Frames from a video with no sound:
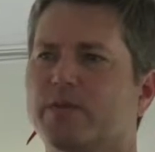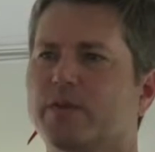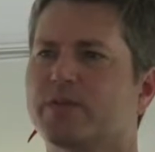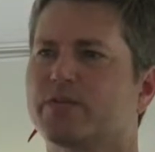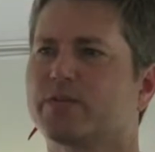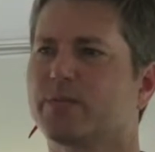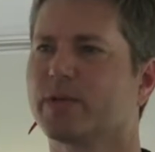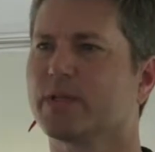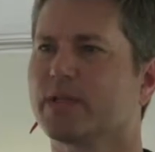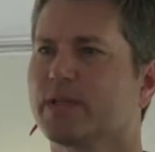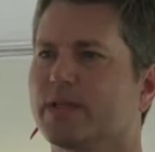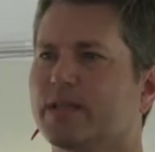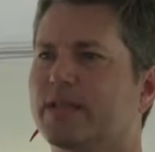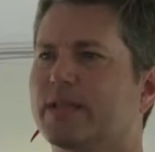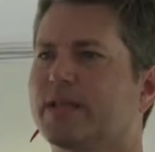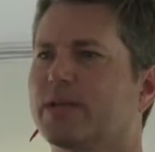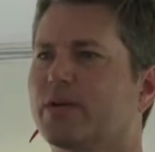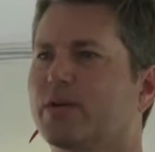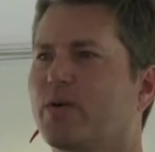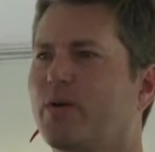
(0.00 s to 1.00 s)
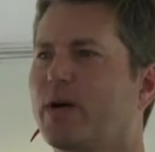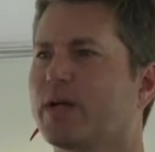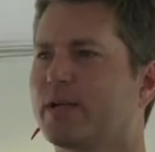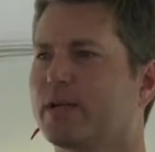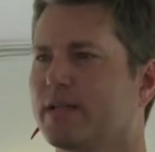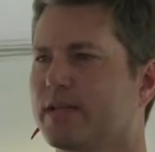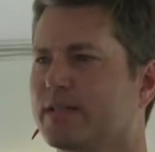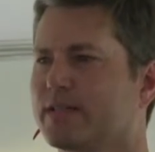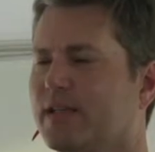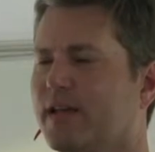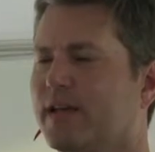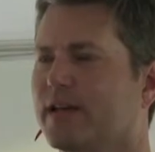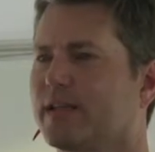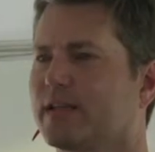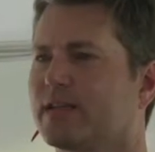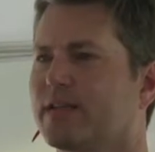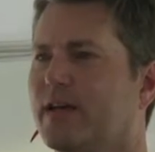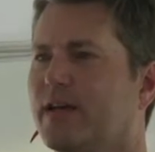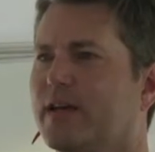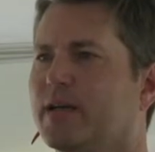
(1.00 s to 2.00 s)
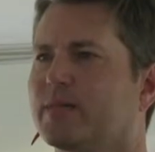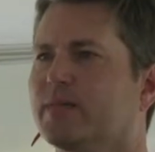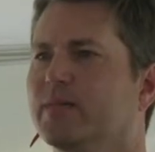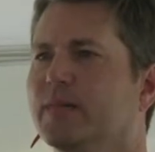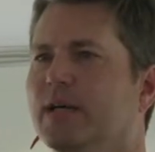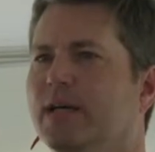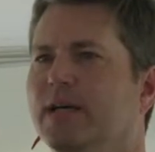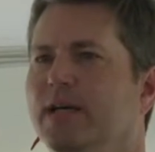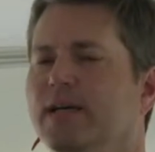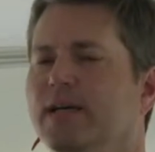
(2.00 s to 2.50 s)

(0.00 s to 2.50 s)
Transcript: It's really quite an exciting time